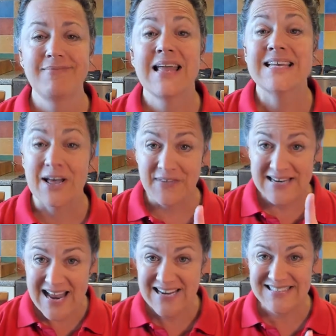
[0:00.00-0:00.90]
Now, the
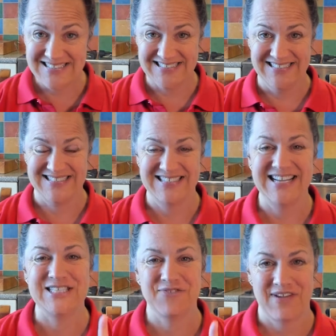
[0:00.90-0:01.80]
next season
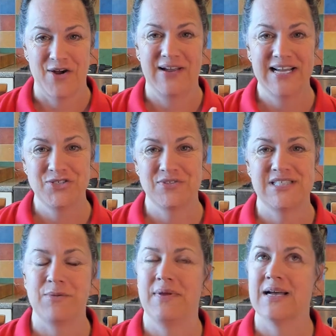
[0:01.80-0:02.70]
is very
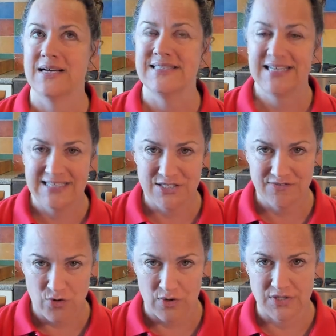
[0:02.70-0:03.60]
interesting because it is, of
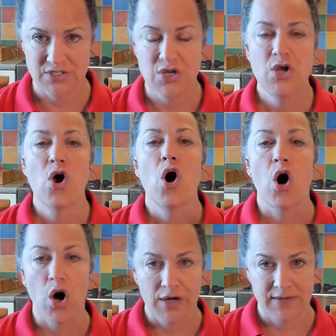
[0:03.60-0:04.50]
course,
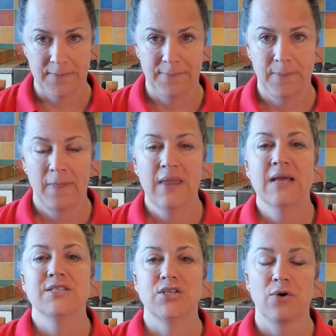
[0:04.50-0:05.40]
autumn.
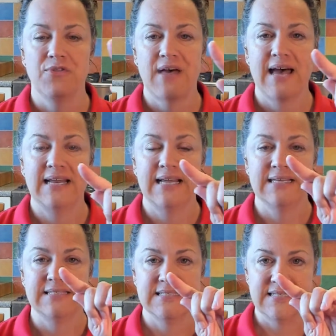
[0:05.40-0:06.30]
So that
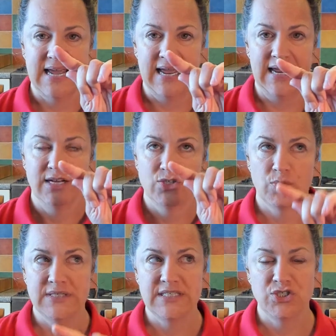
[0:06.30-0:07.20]
is day
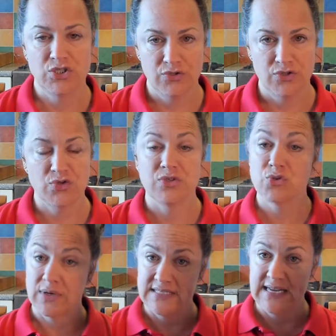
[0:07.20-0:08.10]
22 through
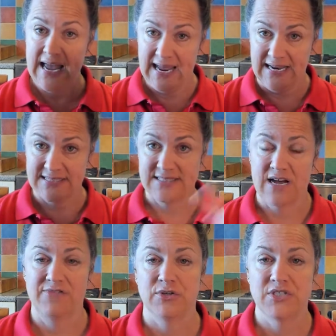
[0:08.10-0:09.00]
28
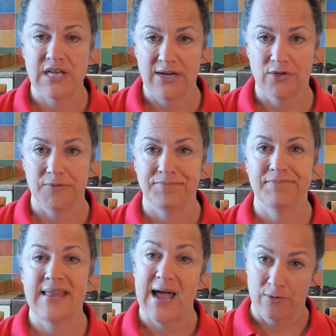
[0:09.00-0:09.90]
of your cycle.
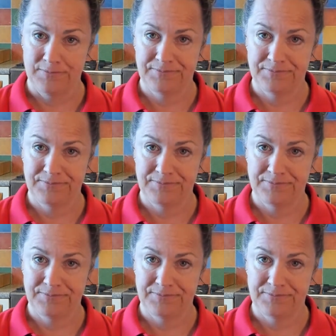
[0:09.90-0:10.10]
Now,